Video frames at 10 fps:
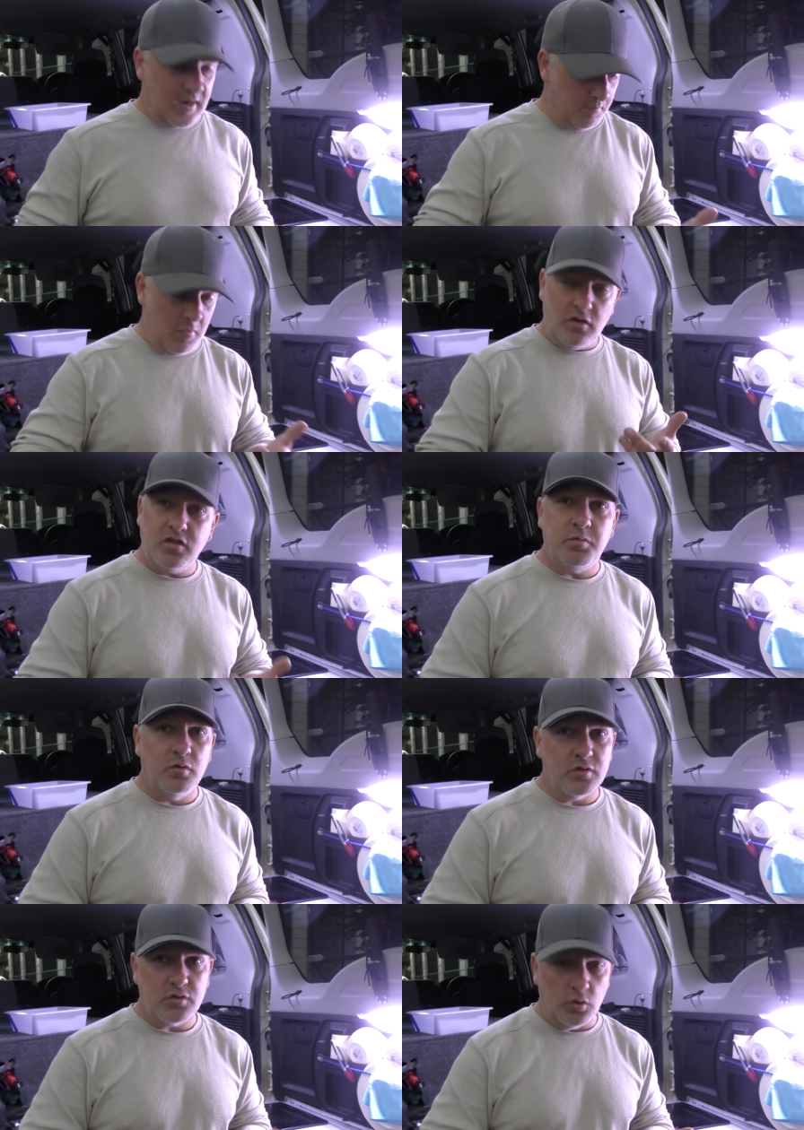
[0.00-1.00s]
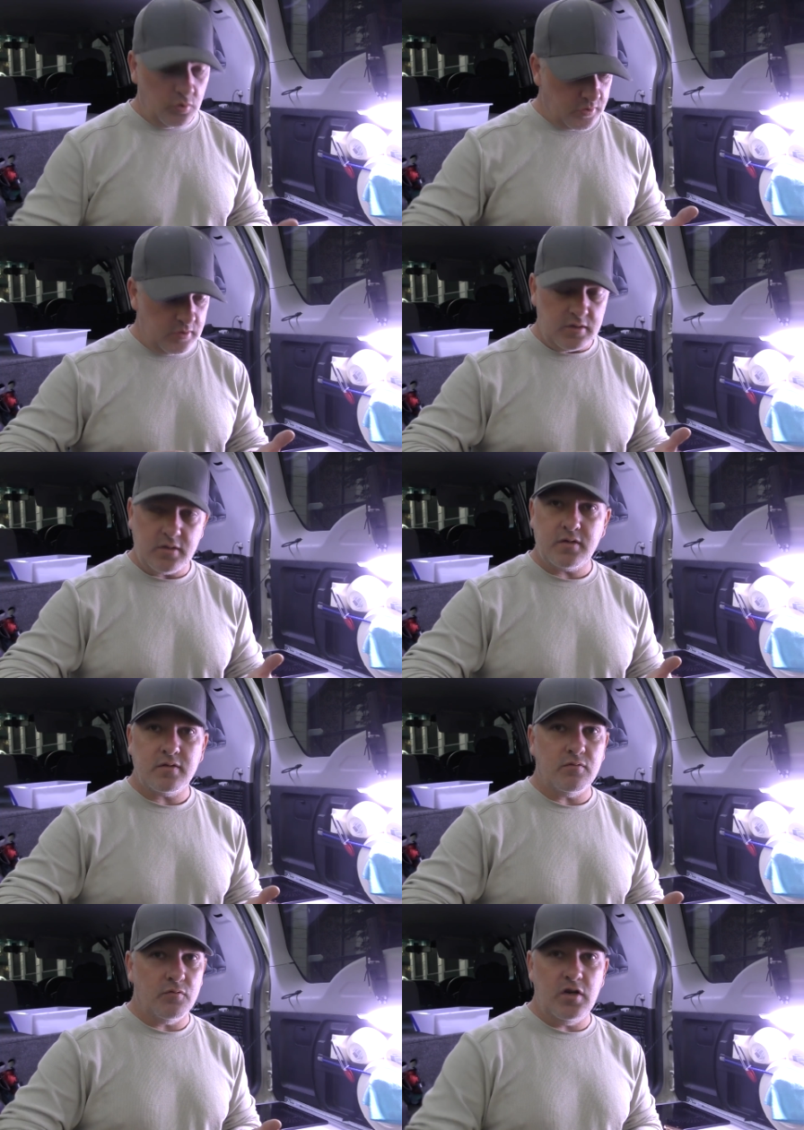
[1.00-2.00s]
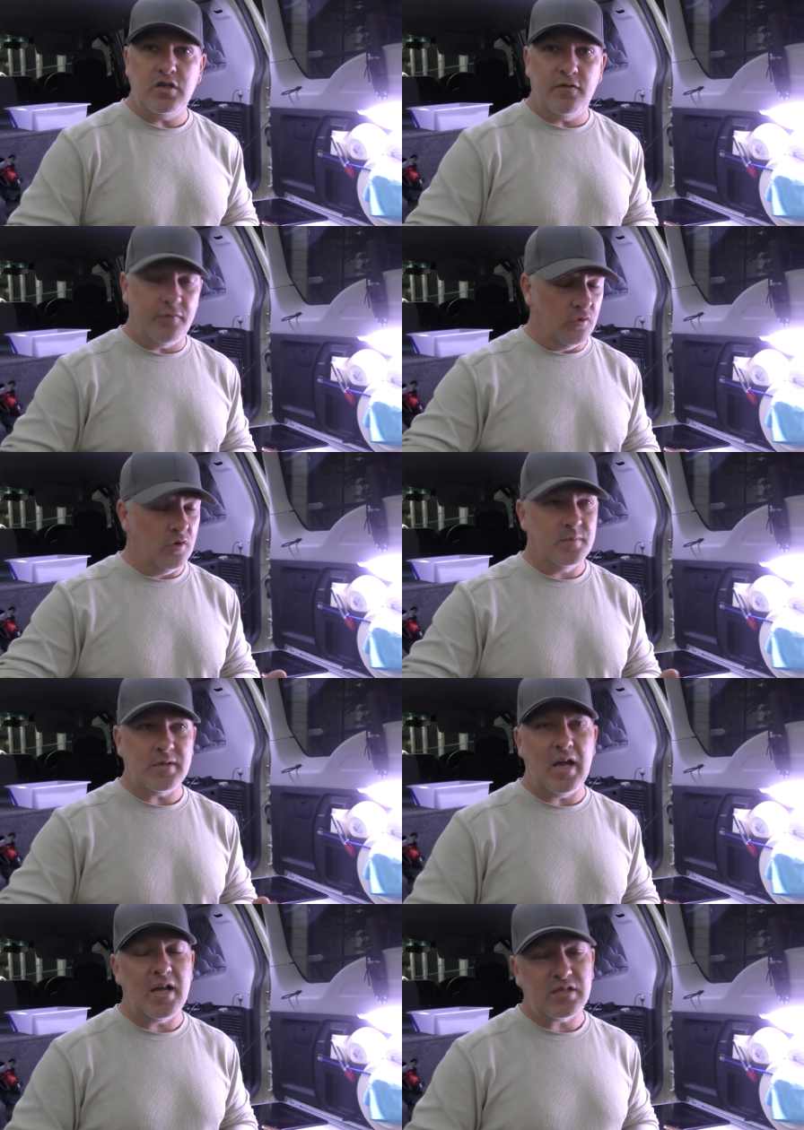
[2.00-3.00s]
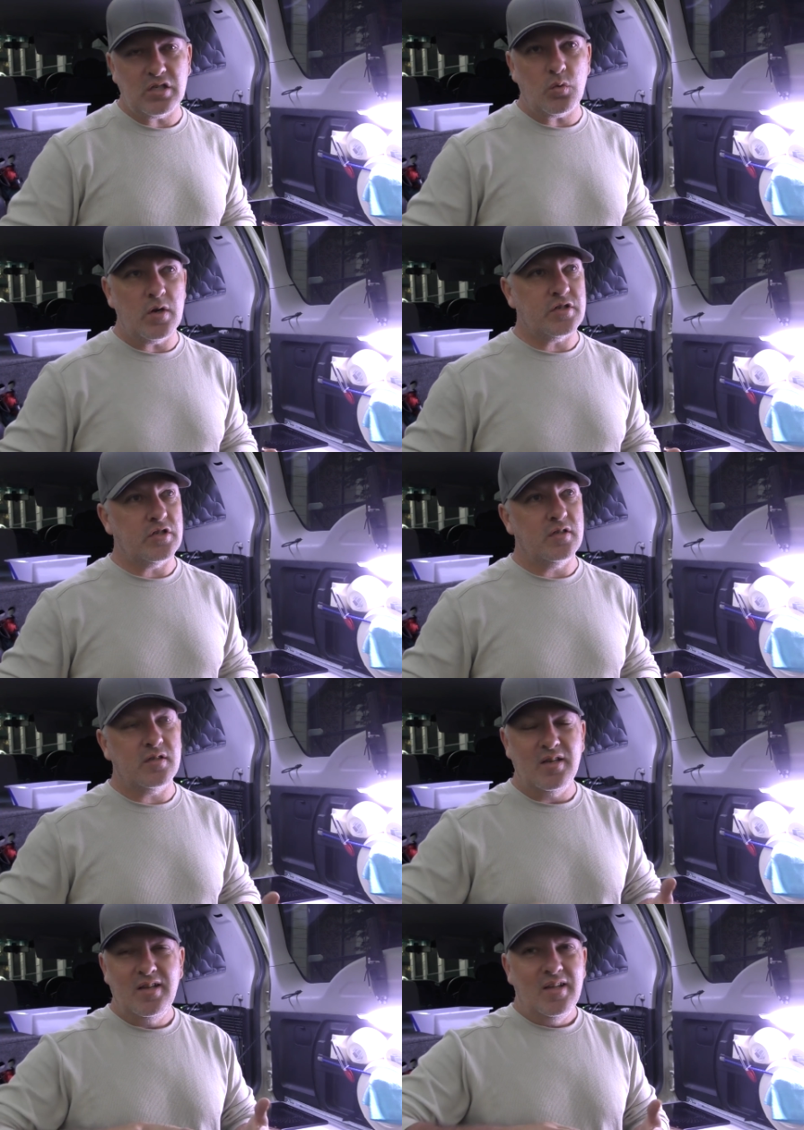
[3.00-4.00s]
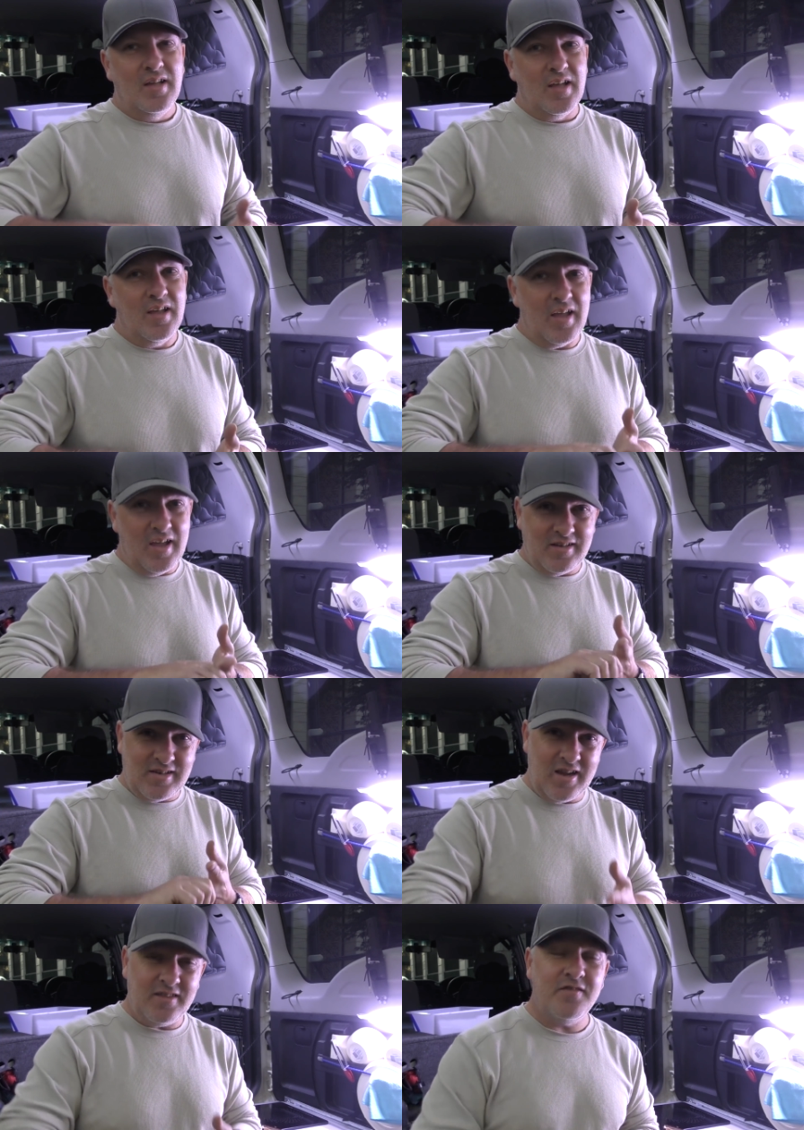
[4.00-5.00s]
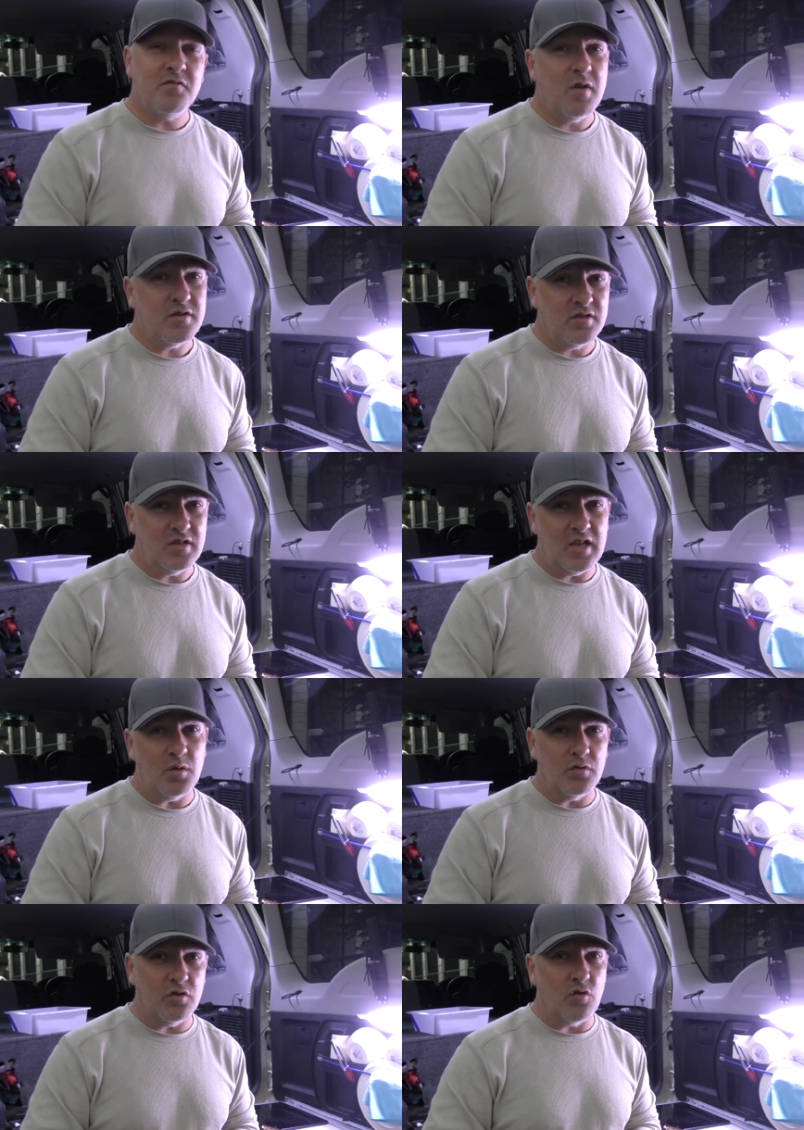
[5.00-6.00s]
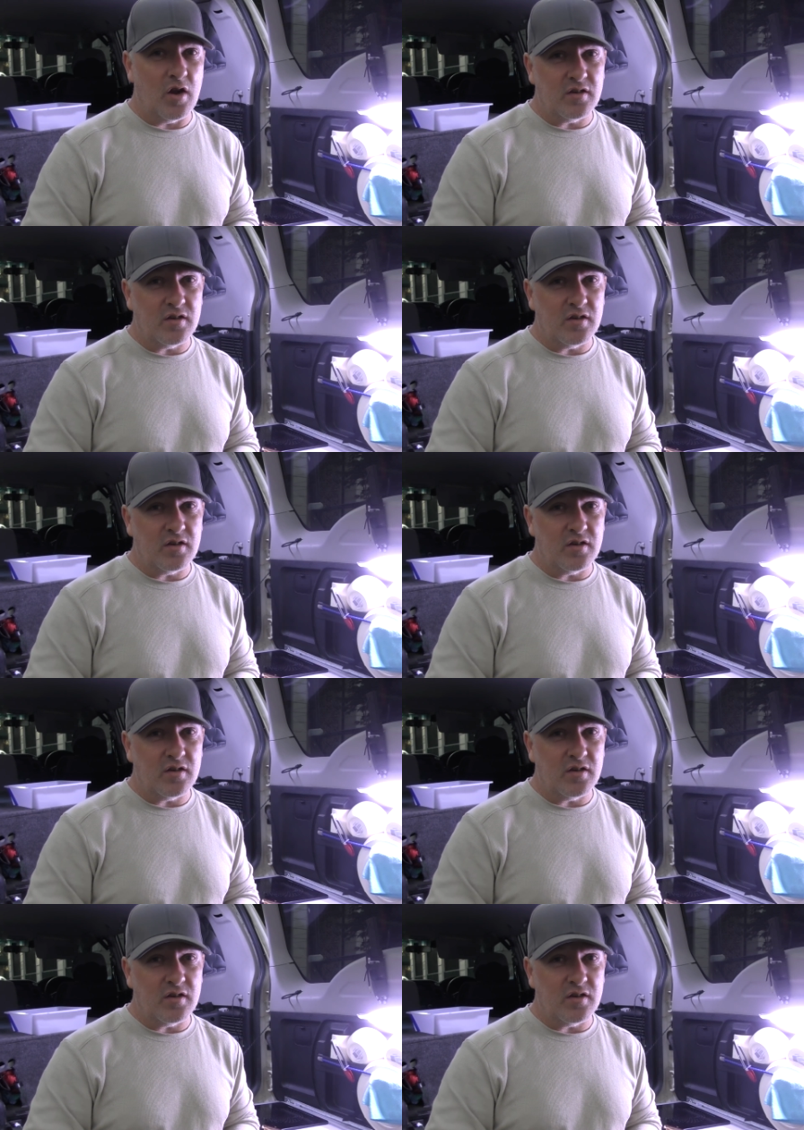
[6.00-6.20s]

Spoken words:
get multiple sources, read your forums, ask the questions, and take the information that you get with a grain